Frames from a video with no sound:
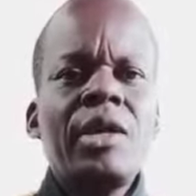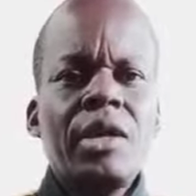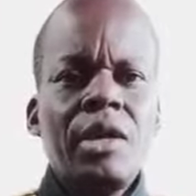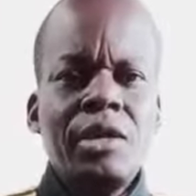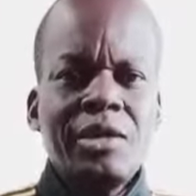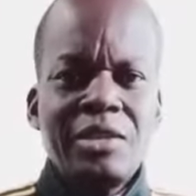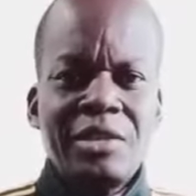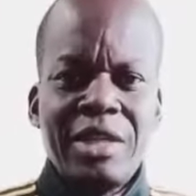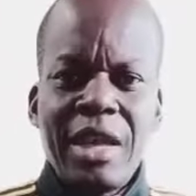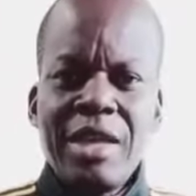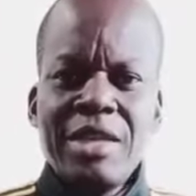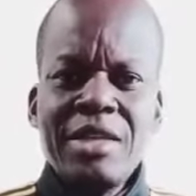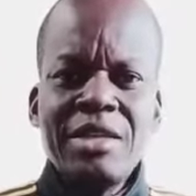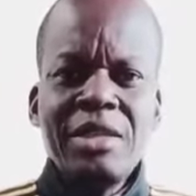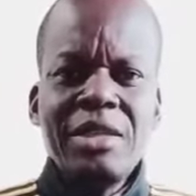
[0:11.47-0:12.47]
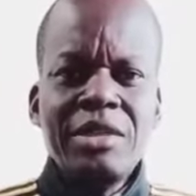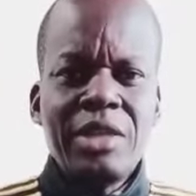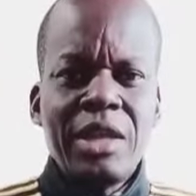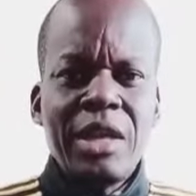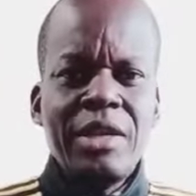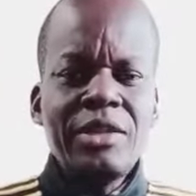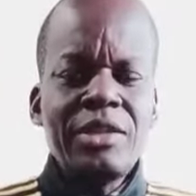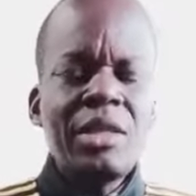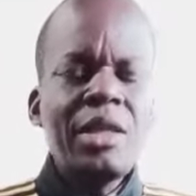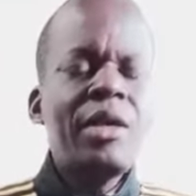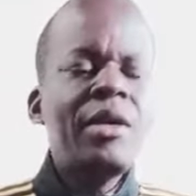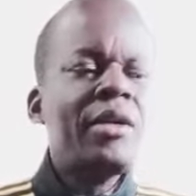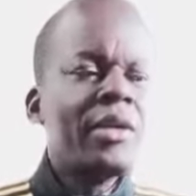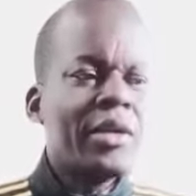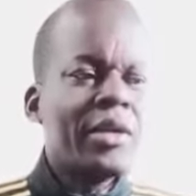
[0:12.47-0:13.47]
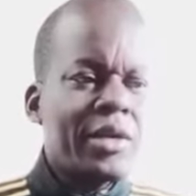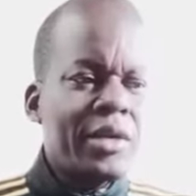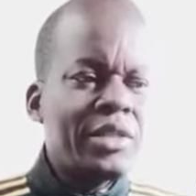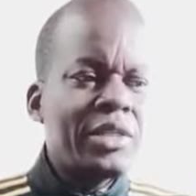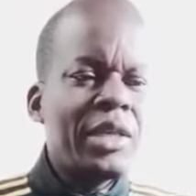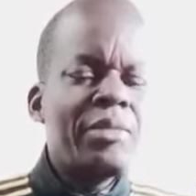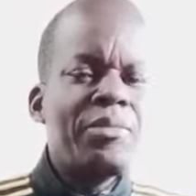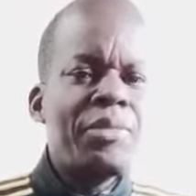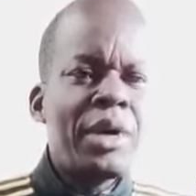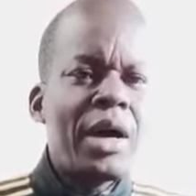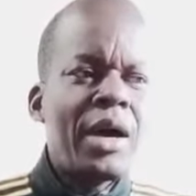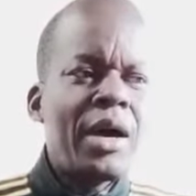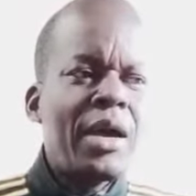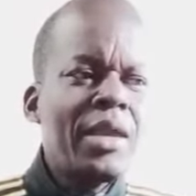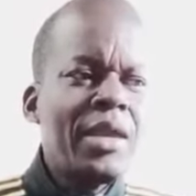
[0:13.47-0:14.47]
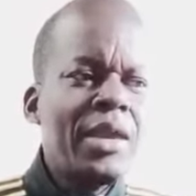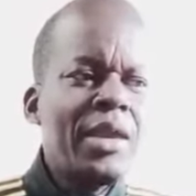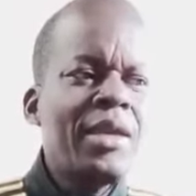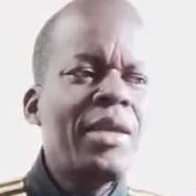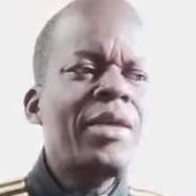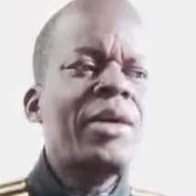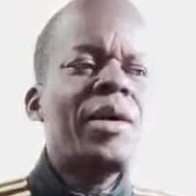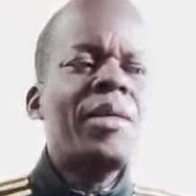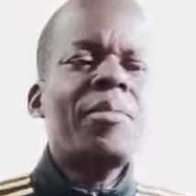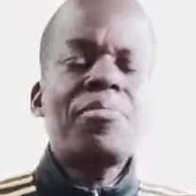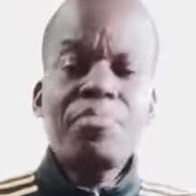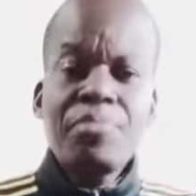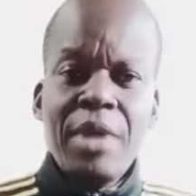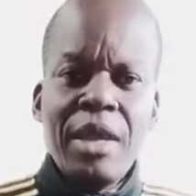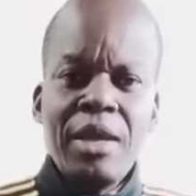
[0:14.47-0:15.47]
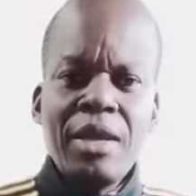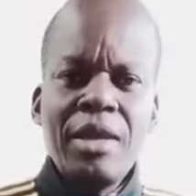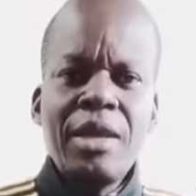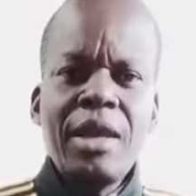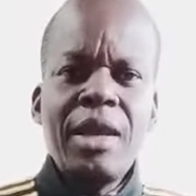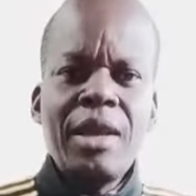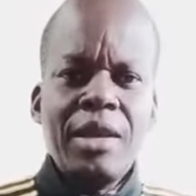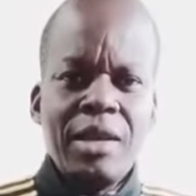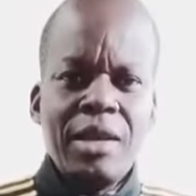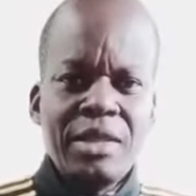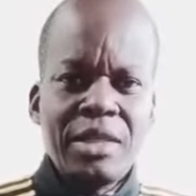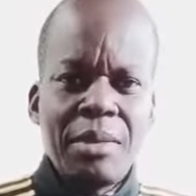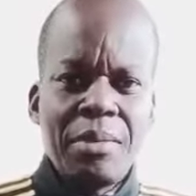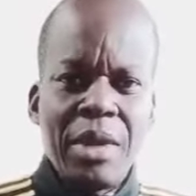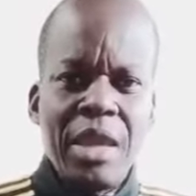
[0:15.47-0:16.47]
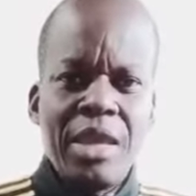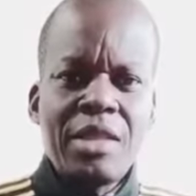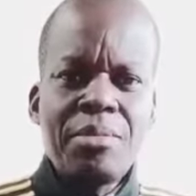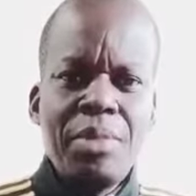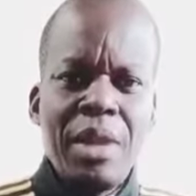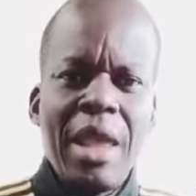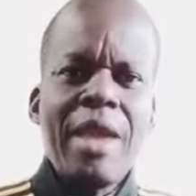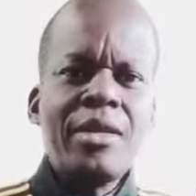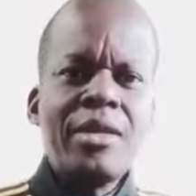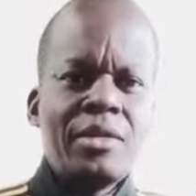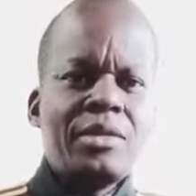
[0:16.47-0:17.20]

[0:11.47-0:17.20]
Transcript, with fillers: In Daisy Days written by Mary Elizabeth Blake.